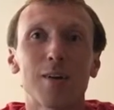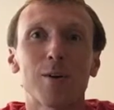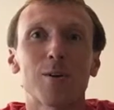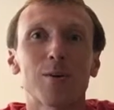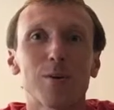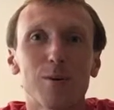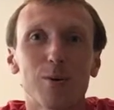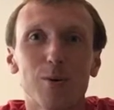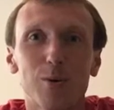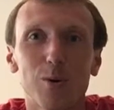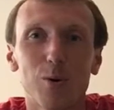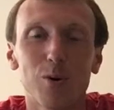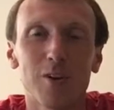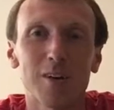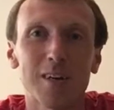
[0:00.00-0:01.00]

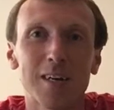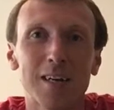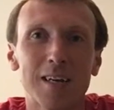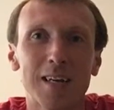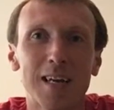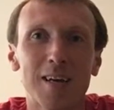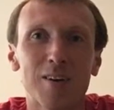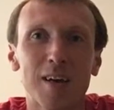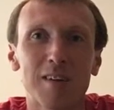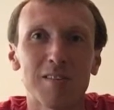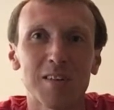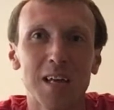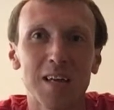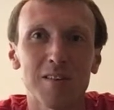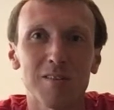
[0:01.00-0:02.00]
going to get
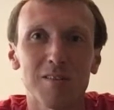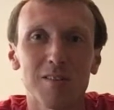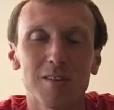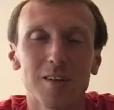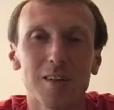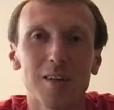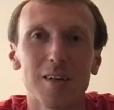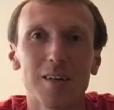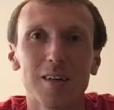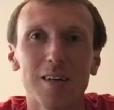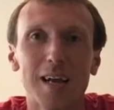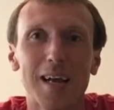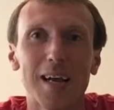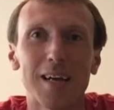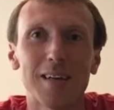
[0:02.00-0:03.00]
as guests.
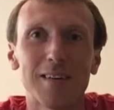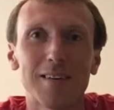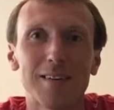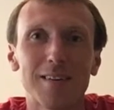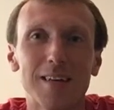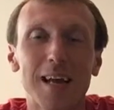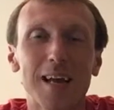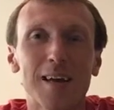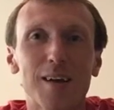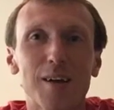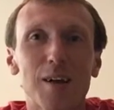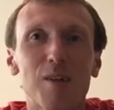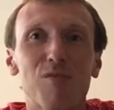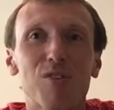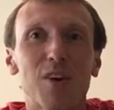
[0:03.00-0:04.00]
And yeah,
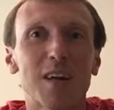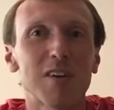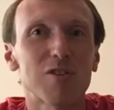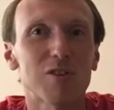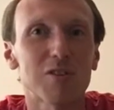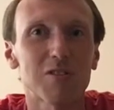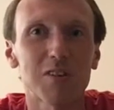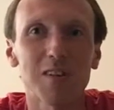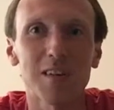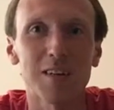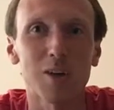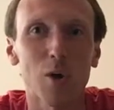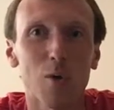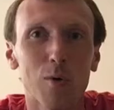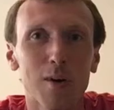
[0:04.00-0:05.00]
if you're interested
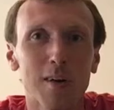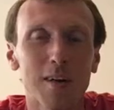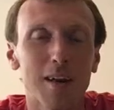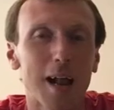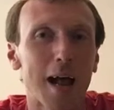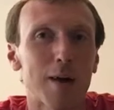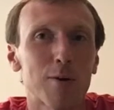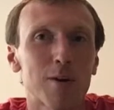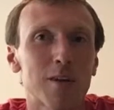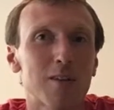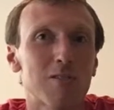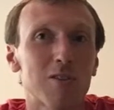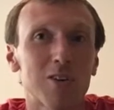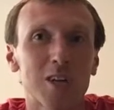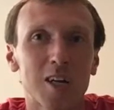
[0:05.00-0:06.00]
in going, I would
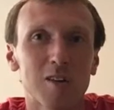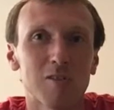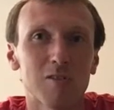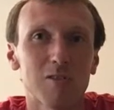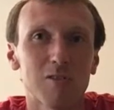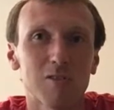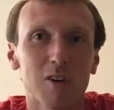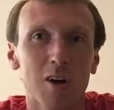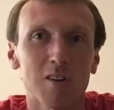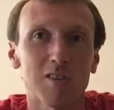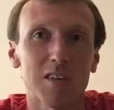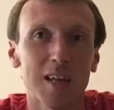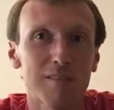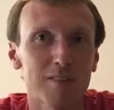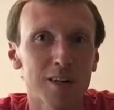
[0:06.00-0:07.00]
suggest start
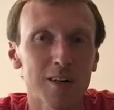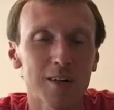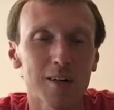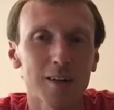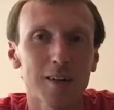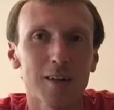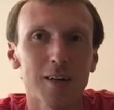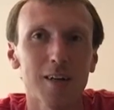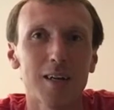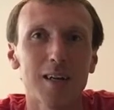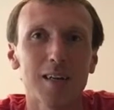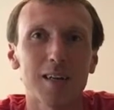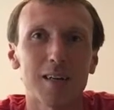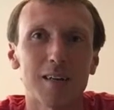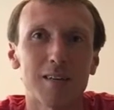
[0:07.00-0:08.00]
saving,
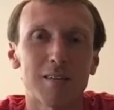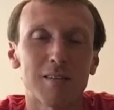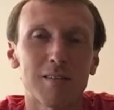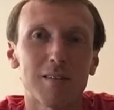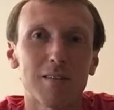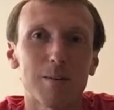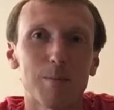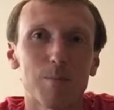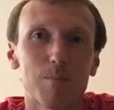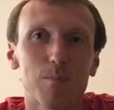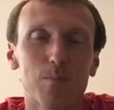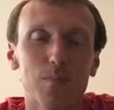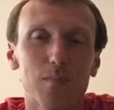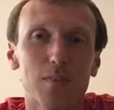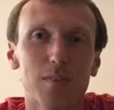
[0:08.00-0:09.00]
because
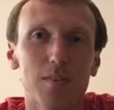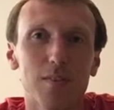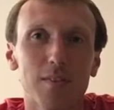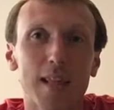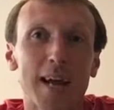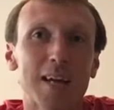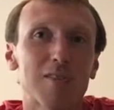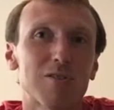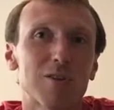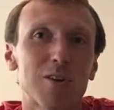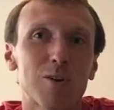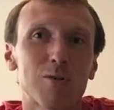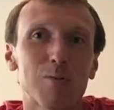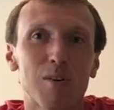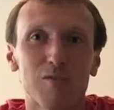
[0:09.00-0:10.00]
last
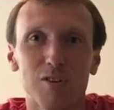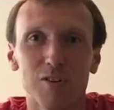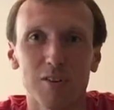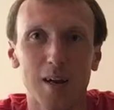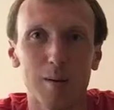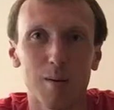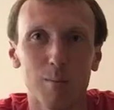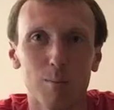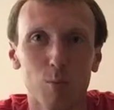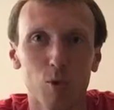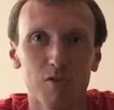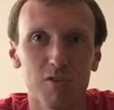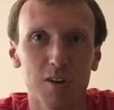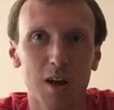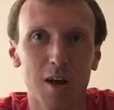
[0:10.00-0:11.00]
year was my first time at
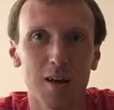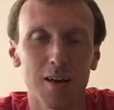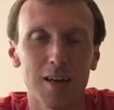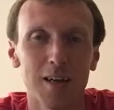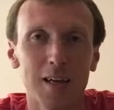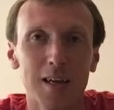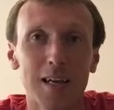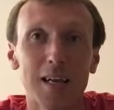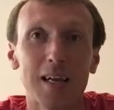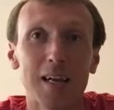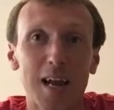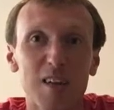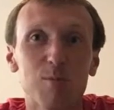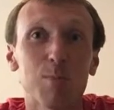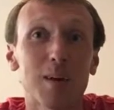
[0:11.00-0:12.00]
Morphicon,
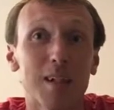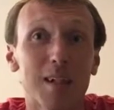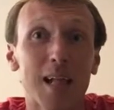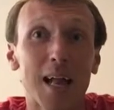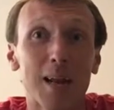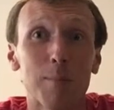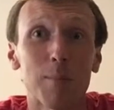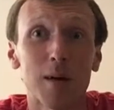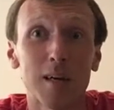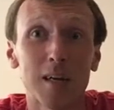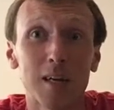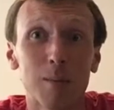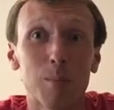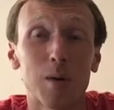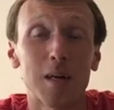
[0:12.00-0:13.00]
and I spent a lot of
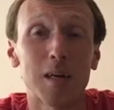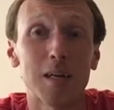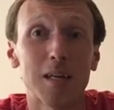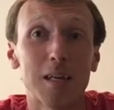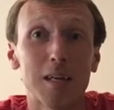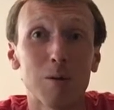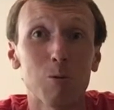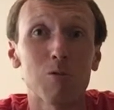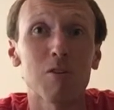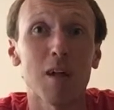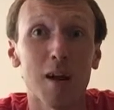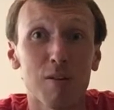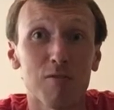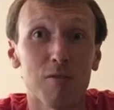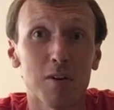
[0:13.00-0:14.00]
money, but it was a
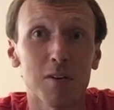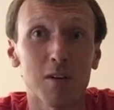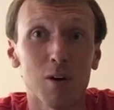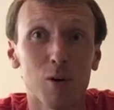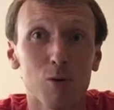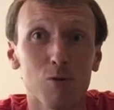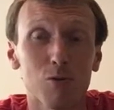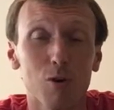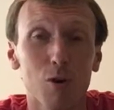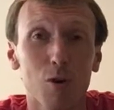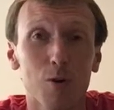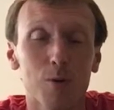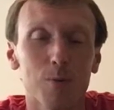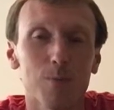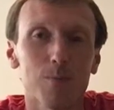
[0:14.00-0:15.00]
lot of fun though.
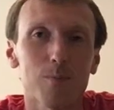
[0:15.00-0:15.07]
So